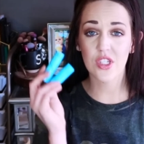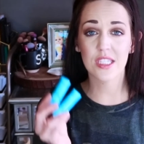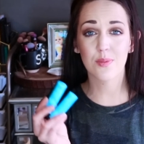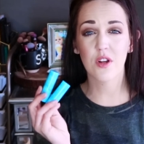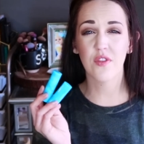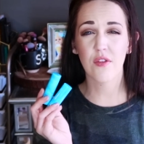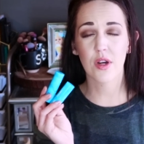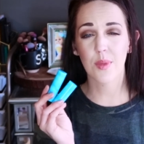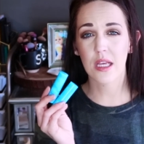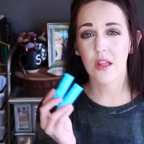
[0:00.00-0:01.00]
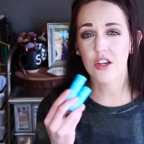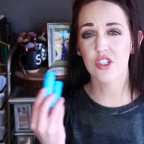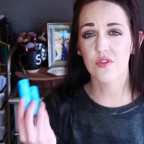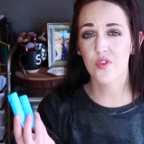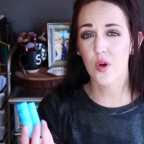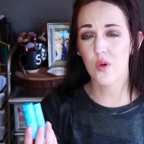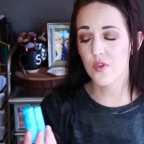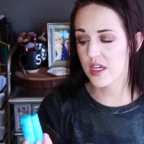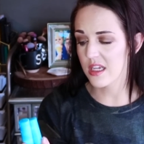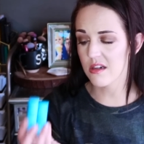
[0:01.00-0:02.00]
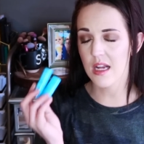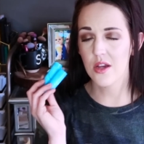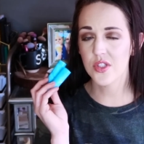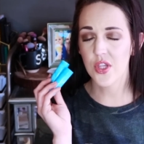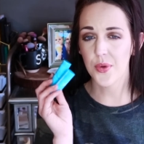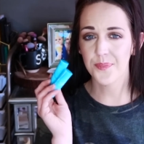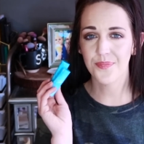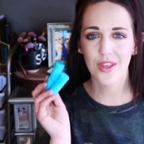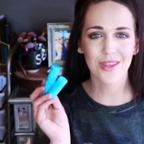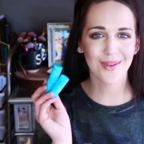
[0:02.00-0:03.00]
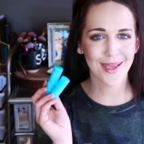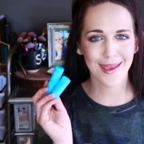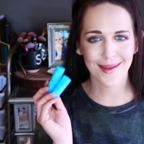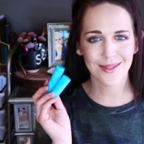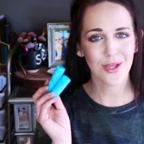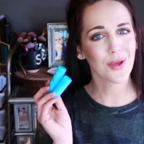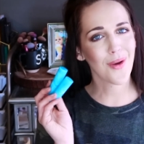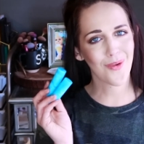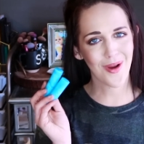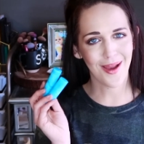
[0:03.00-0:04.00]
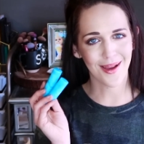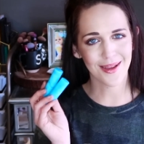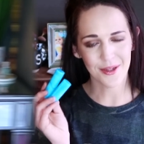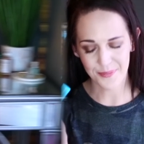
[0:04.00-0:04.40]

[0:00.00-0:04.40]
this has been a favorite in my collection for over a year now, so you can't go wrong.